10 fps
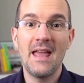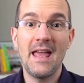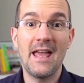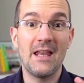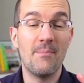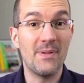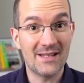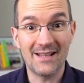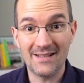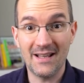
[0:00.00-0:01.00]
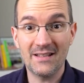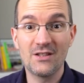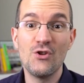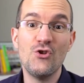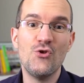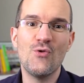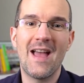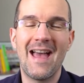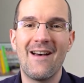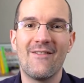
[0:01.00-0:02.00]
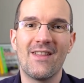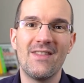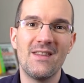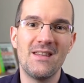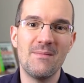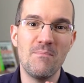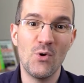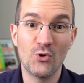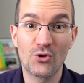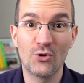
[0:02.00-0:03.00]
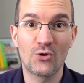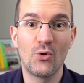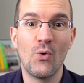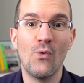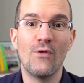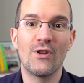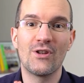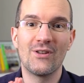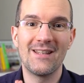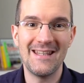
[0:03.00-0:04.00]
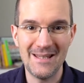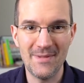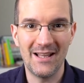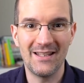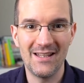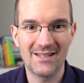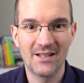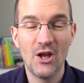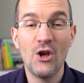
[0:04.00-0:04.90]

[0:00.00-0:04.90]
And besides that, you have the most control over your email list.